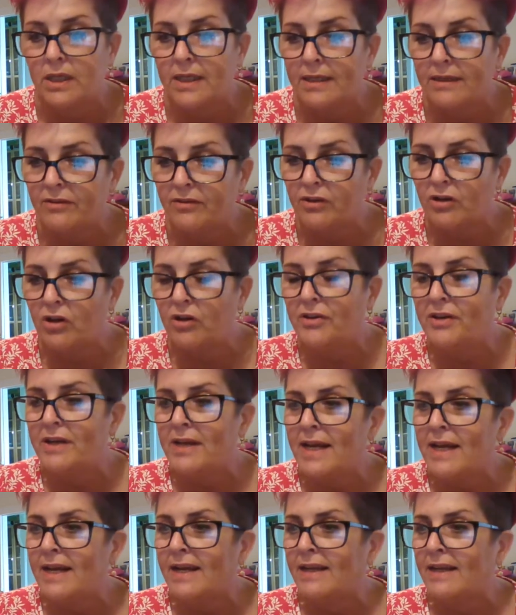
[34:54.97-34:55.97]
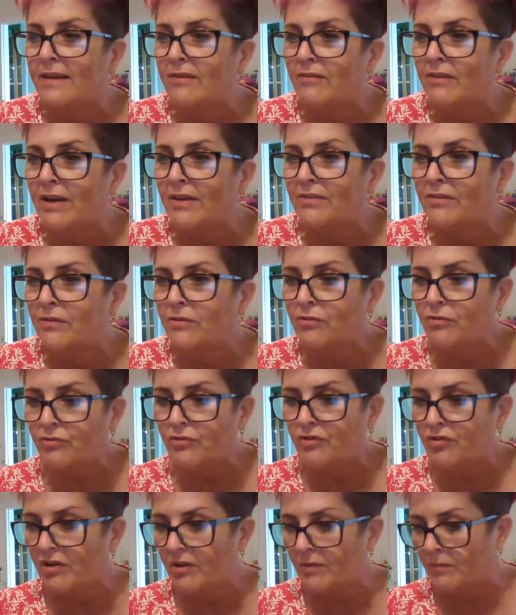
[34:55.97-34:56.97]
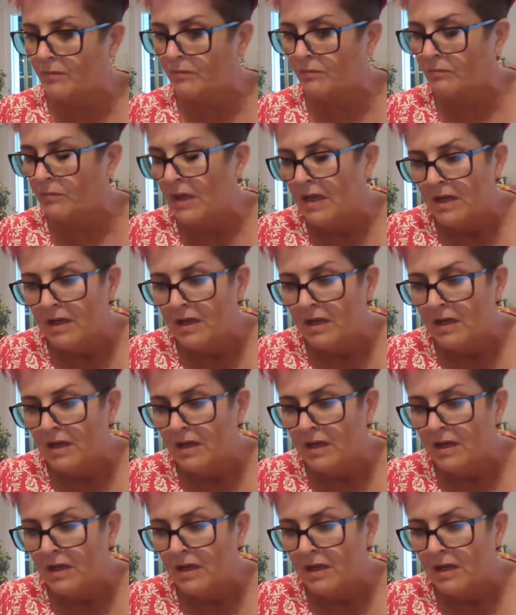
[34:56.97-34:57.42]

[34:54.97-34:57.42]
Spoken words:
and I thought on a night, rather than just sit and